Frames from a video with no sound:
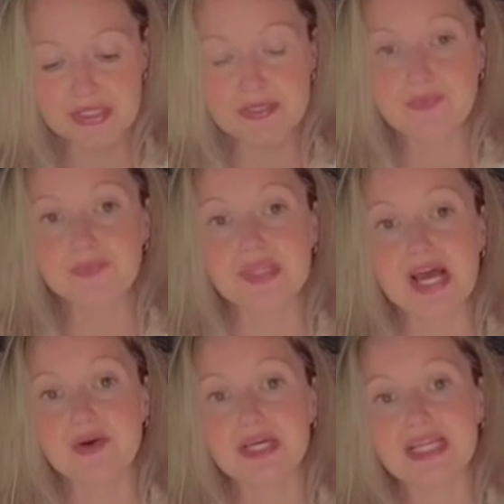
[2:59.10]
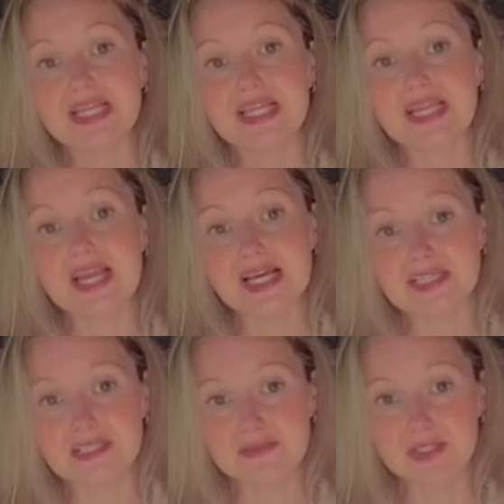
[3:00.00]
Now in the
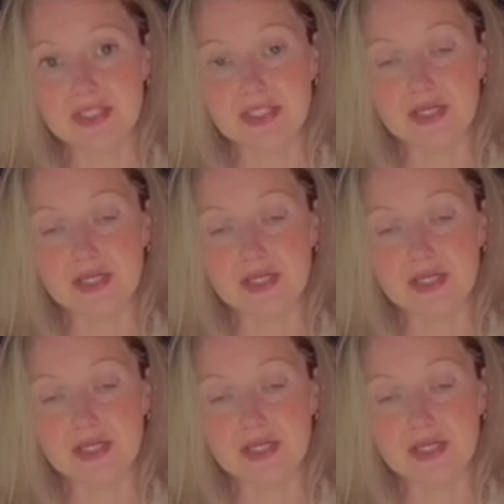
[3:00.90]
next video,